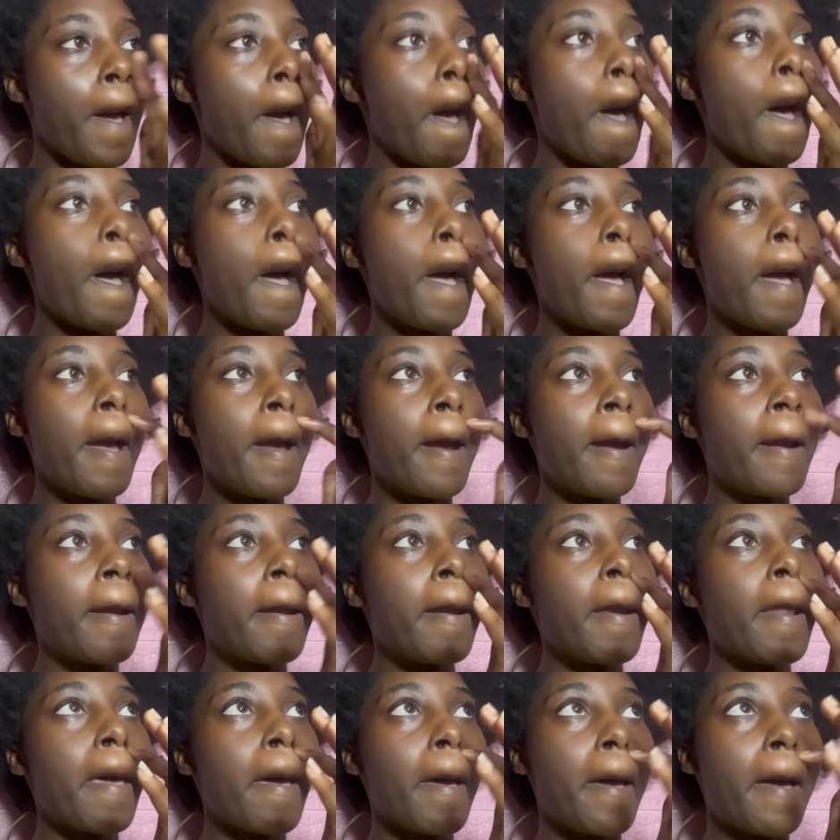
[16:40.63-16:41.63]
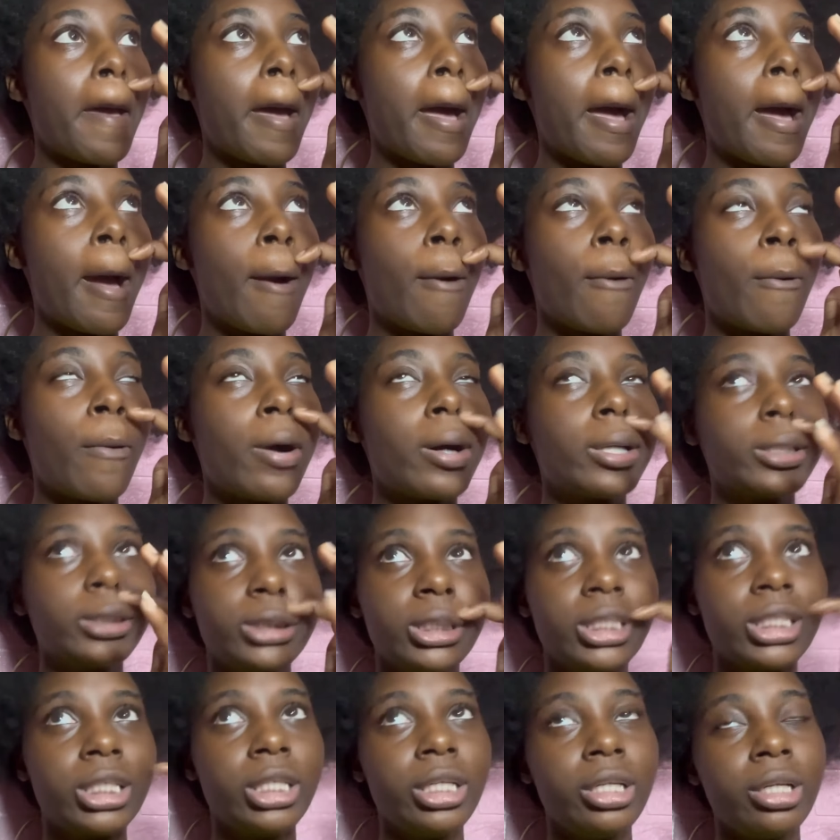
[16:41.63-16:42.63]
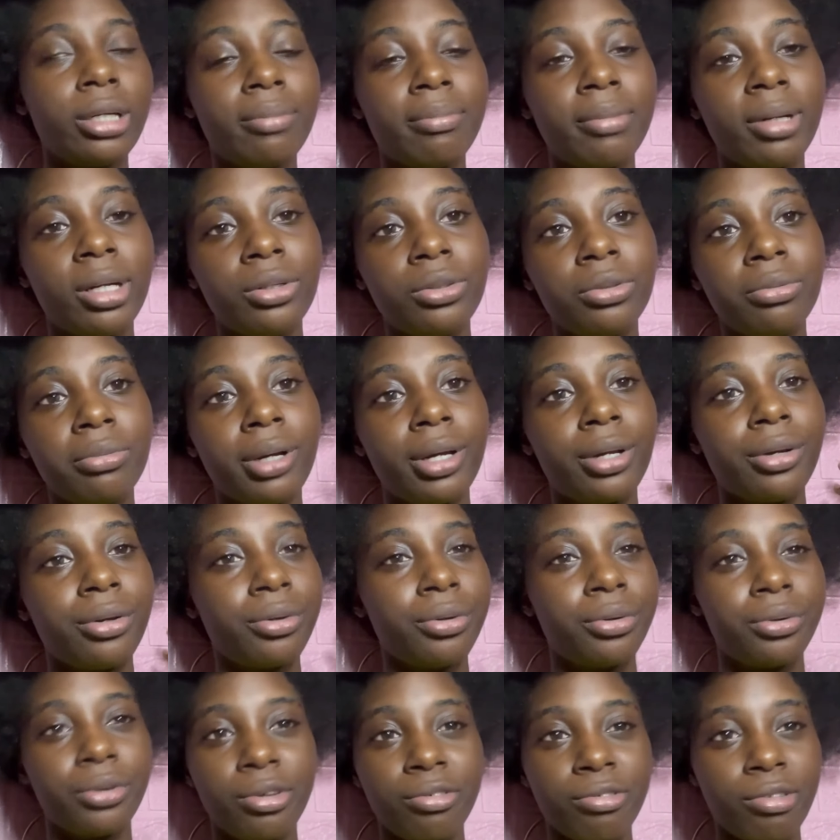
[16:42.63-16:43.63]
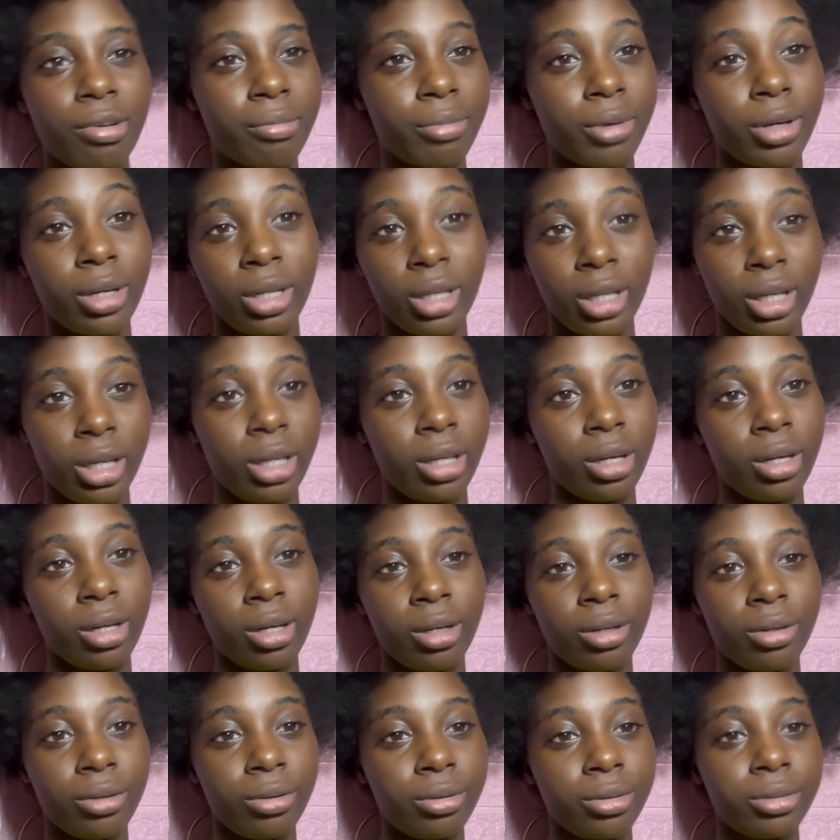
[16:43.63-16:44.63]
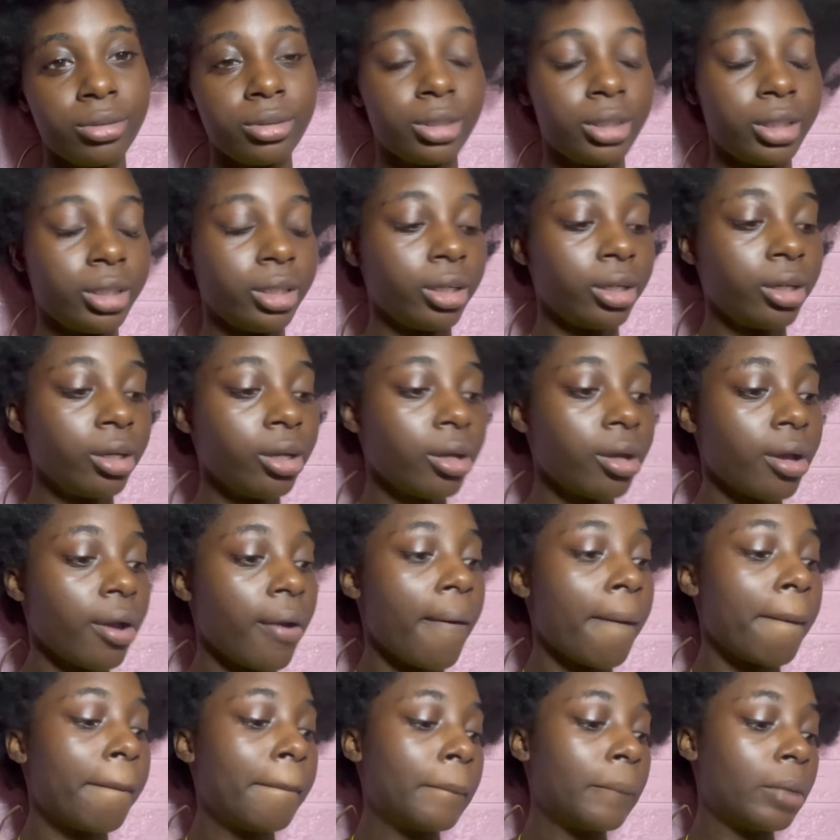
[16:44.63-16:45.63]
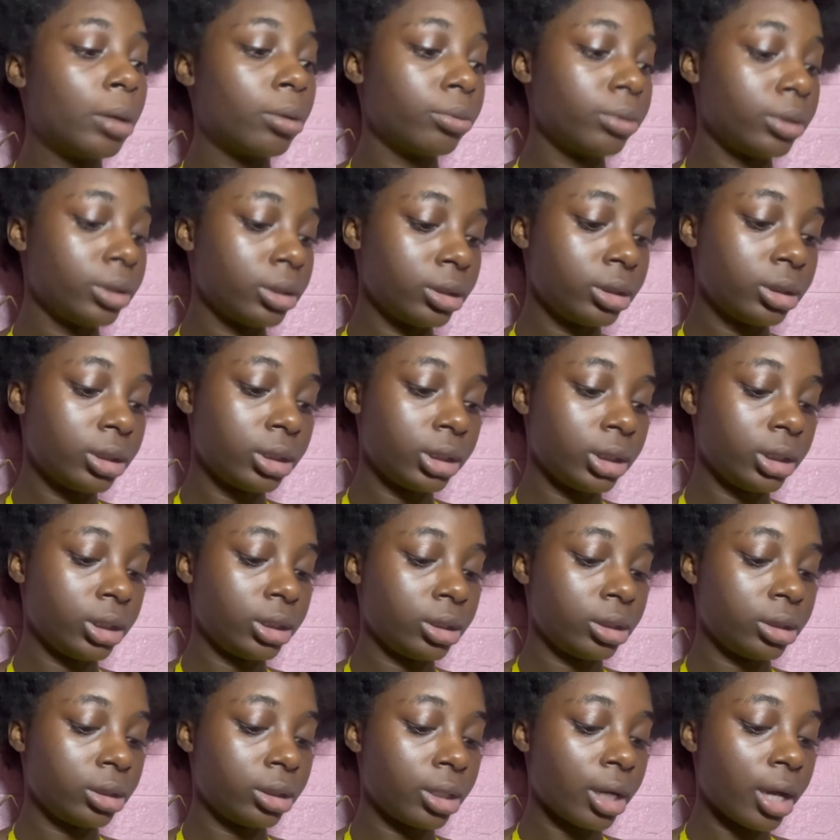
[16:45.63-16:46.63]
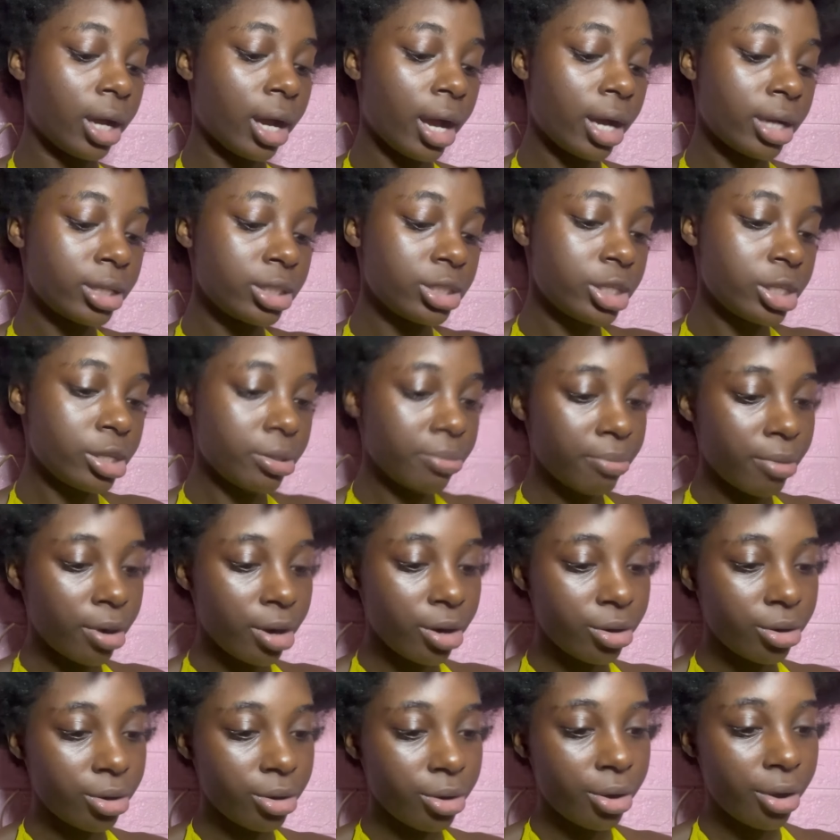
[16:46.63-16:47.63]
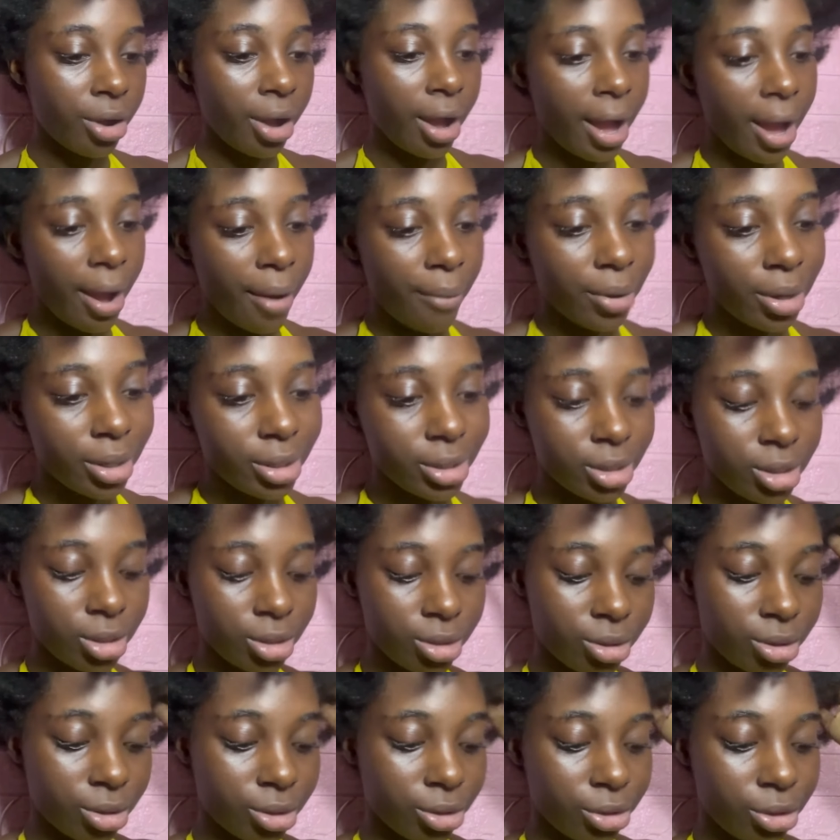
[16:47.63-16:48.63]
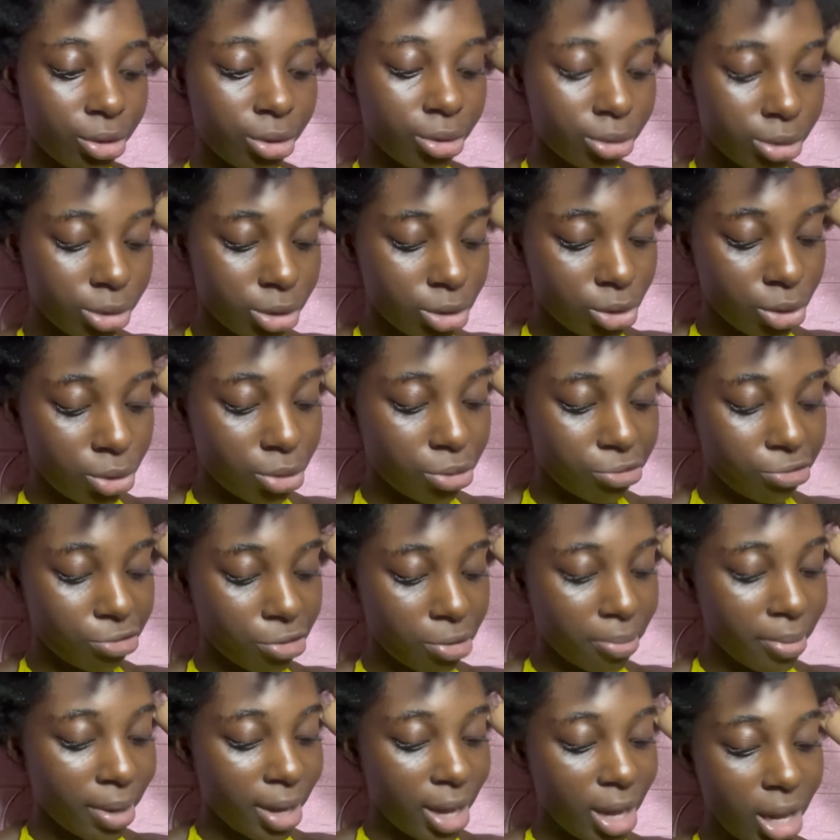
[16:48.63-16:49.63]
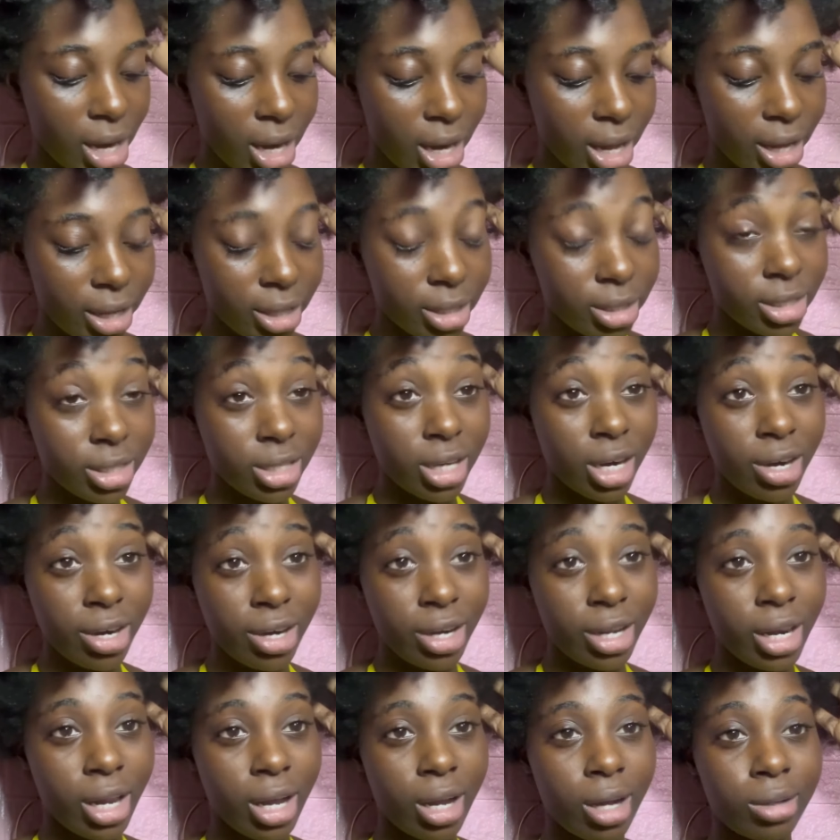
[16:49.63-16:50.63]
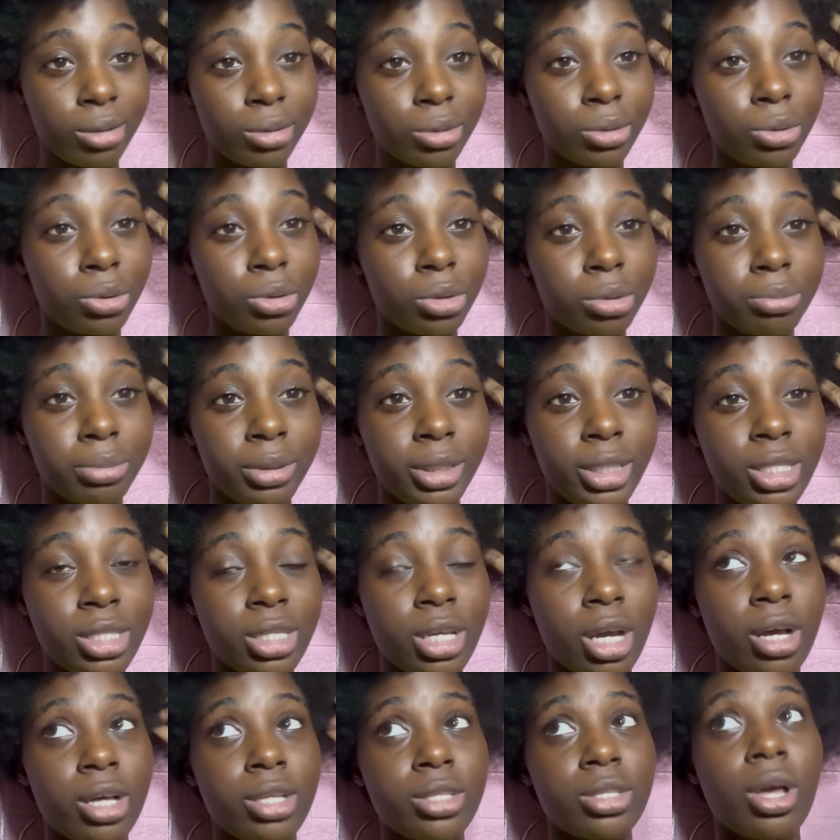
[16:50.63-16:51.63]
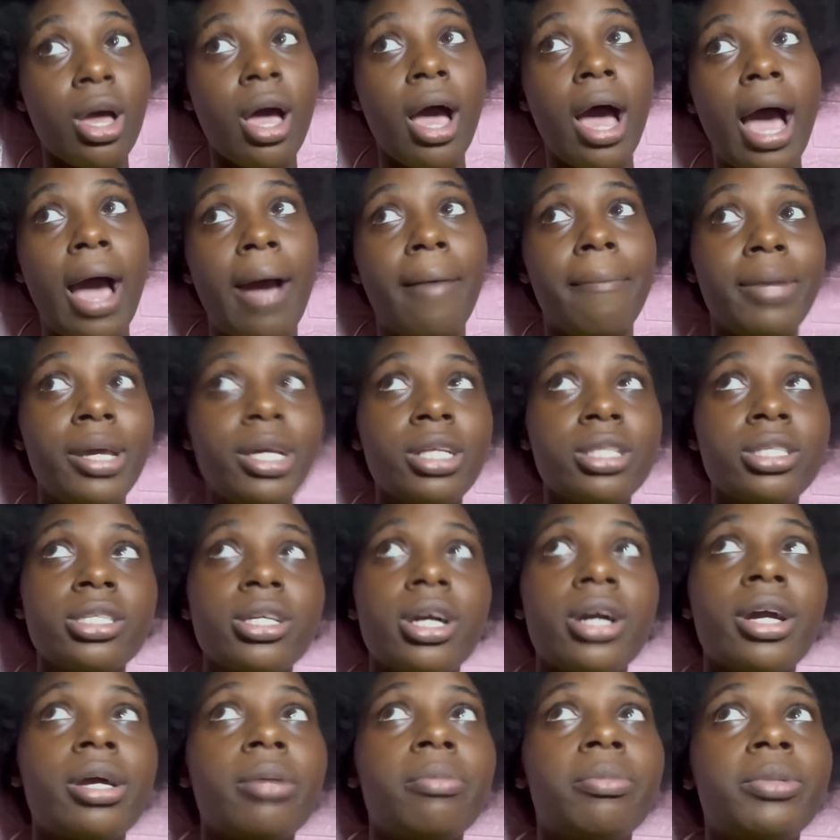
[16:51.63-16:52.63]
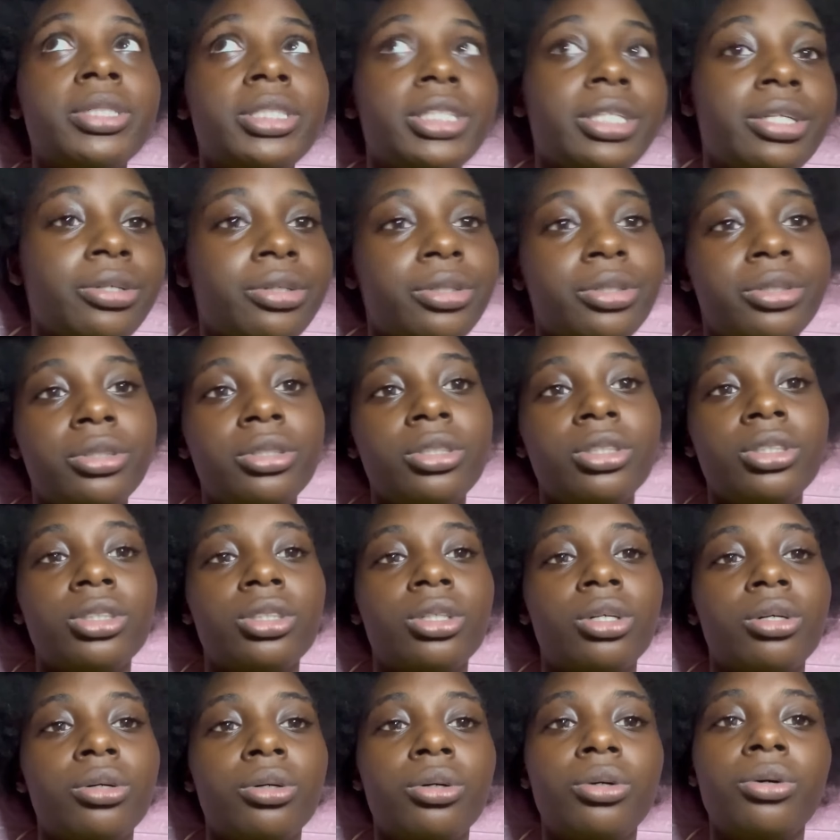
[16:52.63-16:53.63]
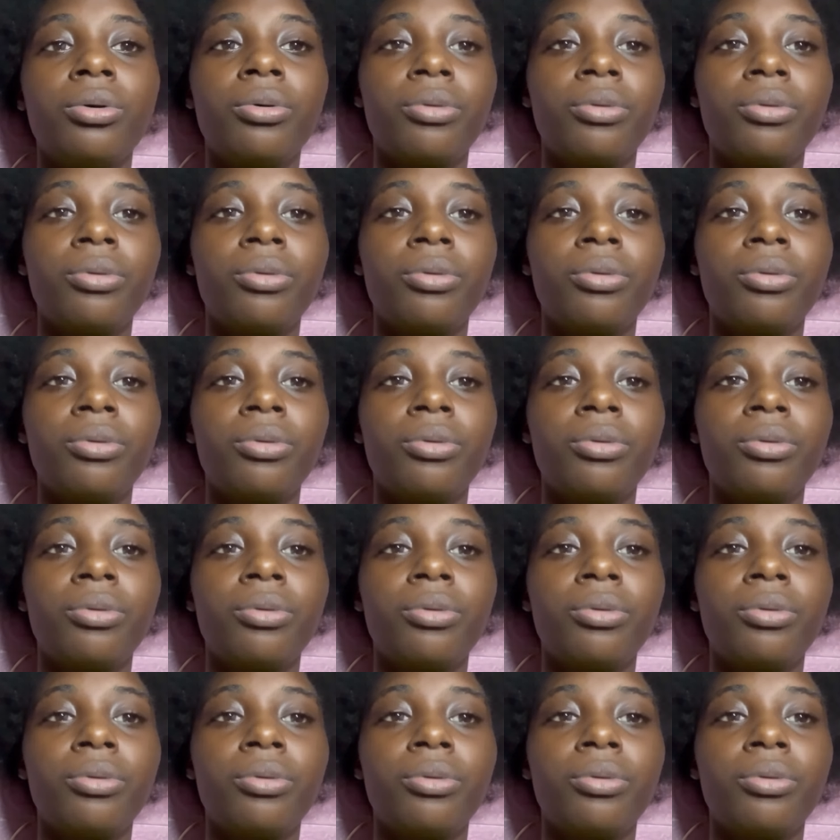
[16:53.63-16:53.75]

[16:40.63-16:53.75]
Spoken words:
and I want to clean up my room. I don't know if I'm gonna get that done today, but we'll see. Tomorrow I want to go downtown for buy like sorrel and gungo peas, because I made sorrel but it done, so